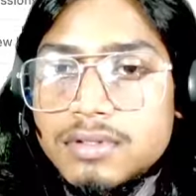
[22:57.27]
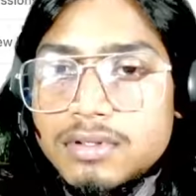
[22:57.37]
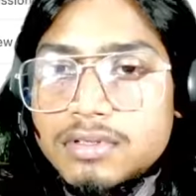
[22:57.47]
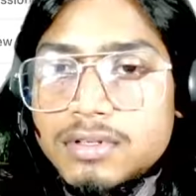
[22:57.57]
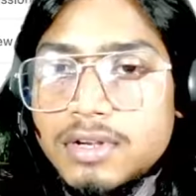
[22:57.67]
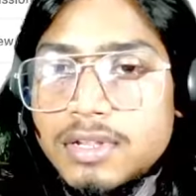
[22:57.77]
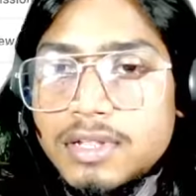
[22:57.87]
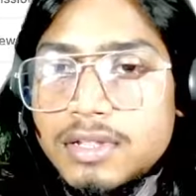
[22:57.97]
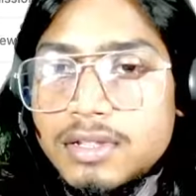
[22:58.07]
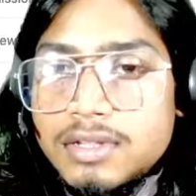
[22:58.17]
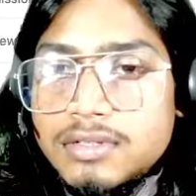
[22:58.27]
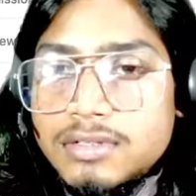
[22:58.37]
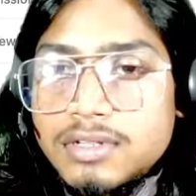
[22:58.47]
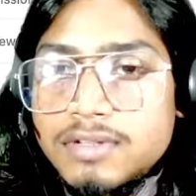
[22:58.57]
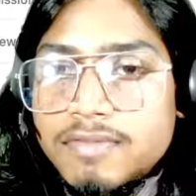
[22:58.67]
sorry,
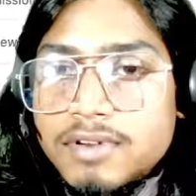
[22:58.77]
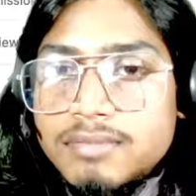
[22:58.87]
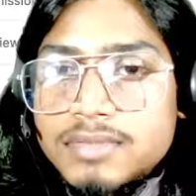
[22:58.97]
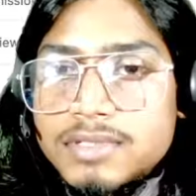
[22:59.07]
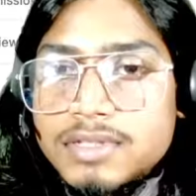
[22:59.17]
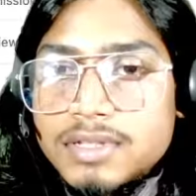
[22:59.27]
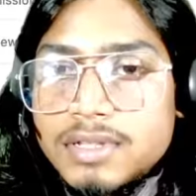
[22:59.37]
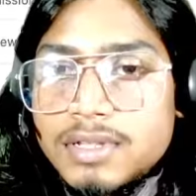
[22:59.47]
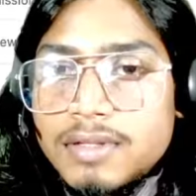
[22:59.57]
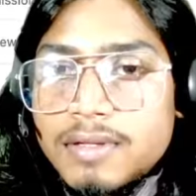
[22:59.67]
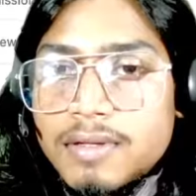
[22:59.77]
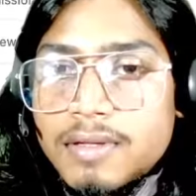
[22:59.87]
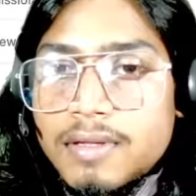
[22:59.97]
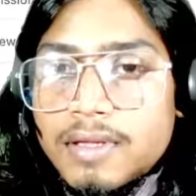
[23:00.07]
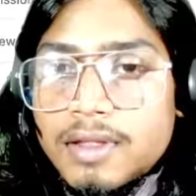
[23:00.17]
size of nums
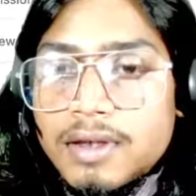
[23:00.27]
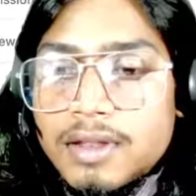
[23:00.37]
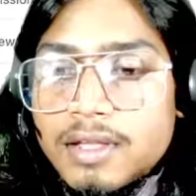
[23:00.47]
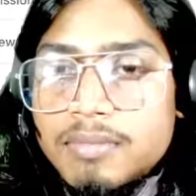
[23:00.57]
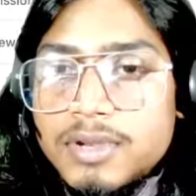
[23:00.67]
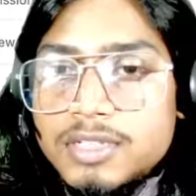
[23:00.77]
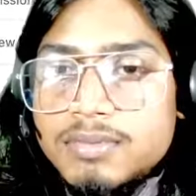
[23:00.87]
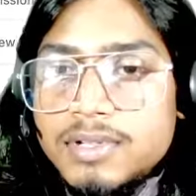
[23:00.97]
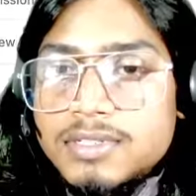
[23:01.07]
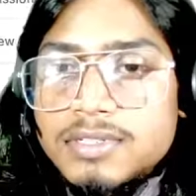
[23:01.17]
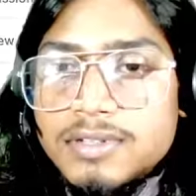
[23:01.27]
and I plus plus.